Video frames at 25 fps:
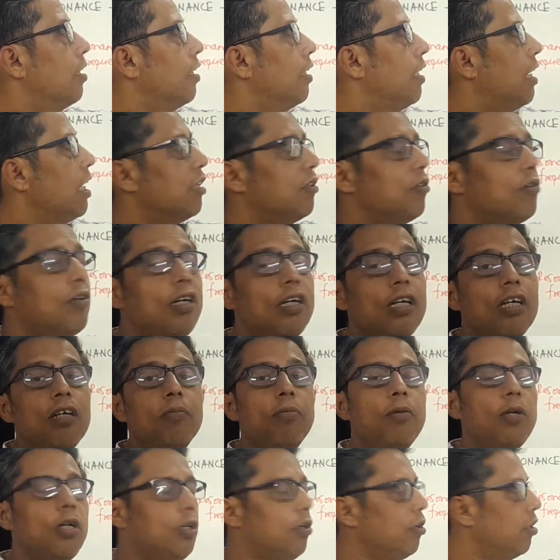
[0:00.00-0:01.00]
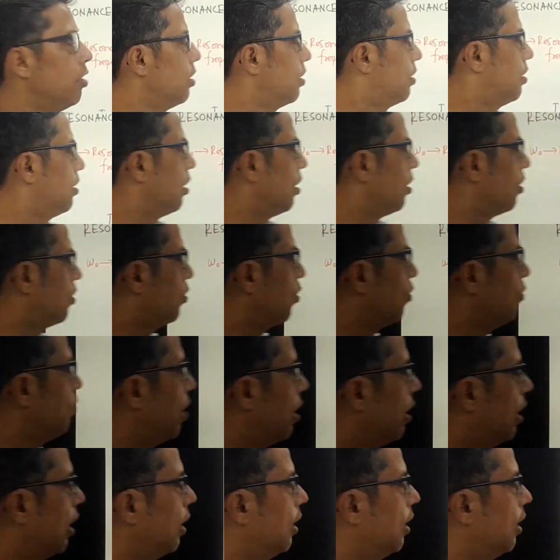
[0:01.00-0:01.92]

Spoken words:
resonating frequency. So we are